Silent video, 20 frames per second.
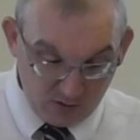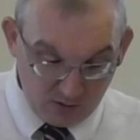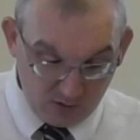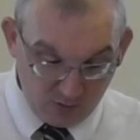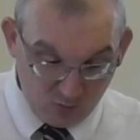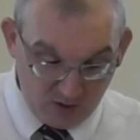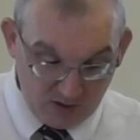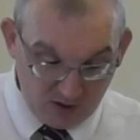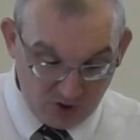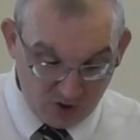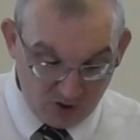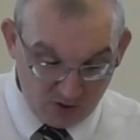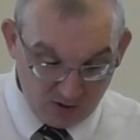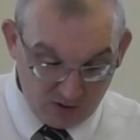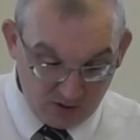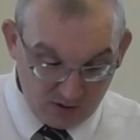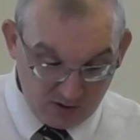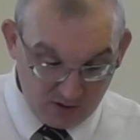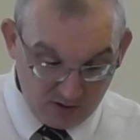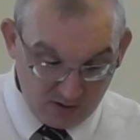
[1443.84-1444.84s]
which
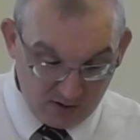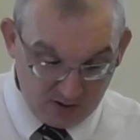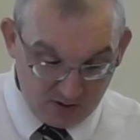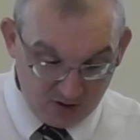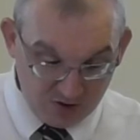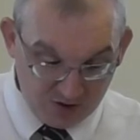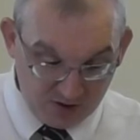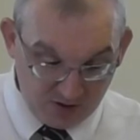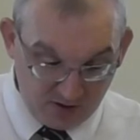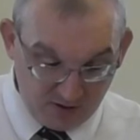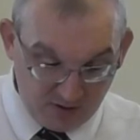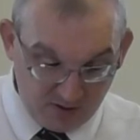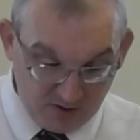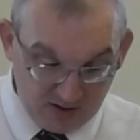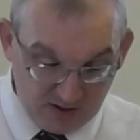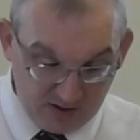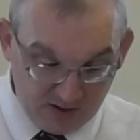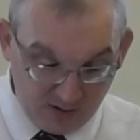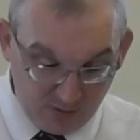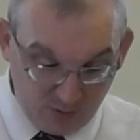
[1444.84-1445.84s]
that is
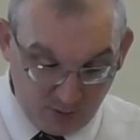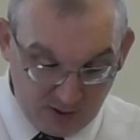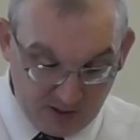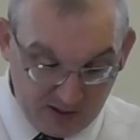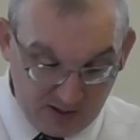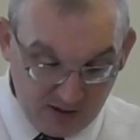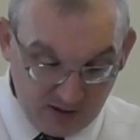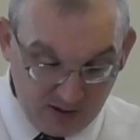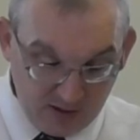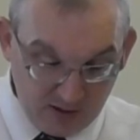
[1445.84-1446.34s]
tyranny and lording,